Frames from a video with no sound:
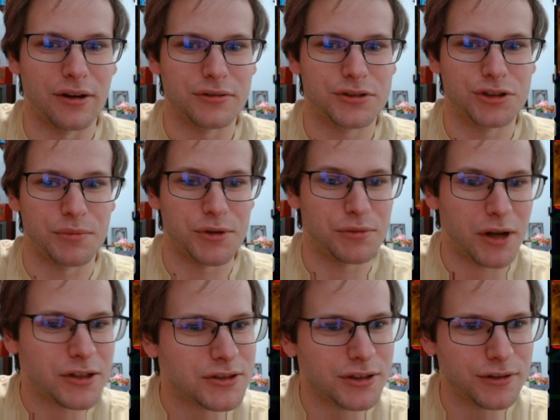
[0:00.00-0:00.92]
tribute
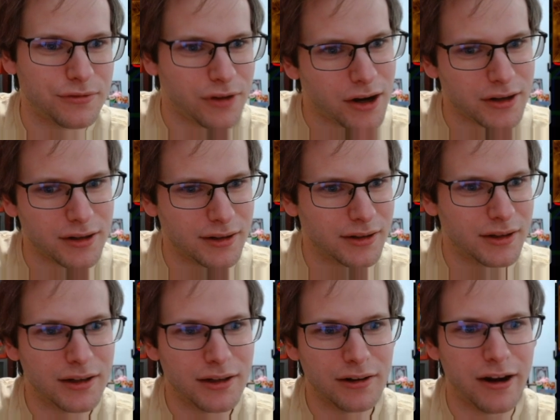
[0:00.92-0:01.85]
monster fodder,
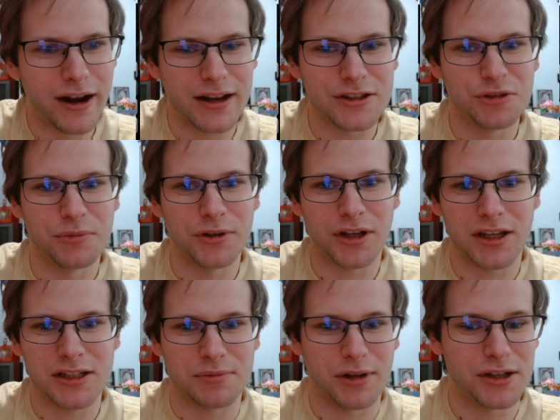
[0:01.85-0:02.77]
right? And Super
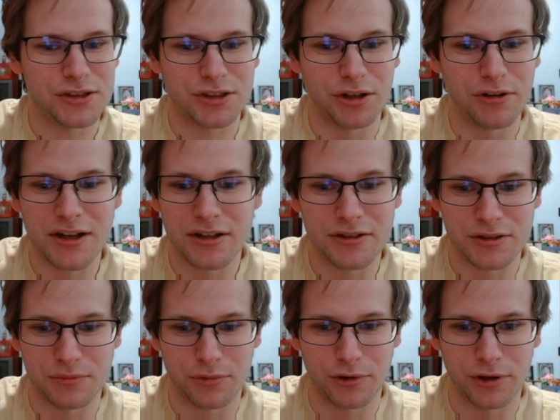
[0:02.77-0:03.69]
Ducky is probably just going into
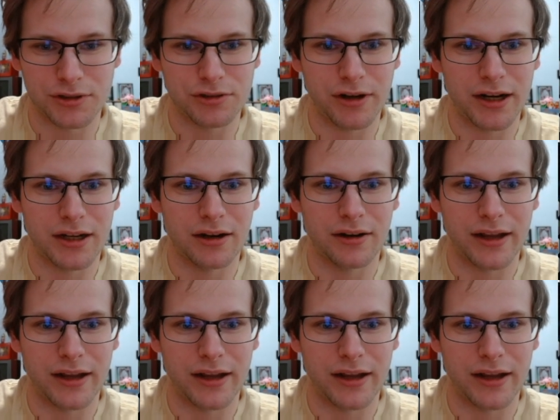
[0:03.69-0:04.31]
Zaborg straight here.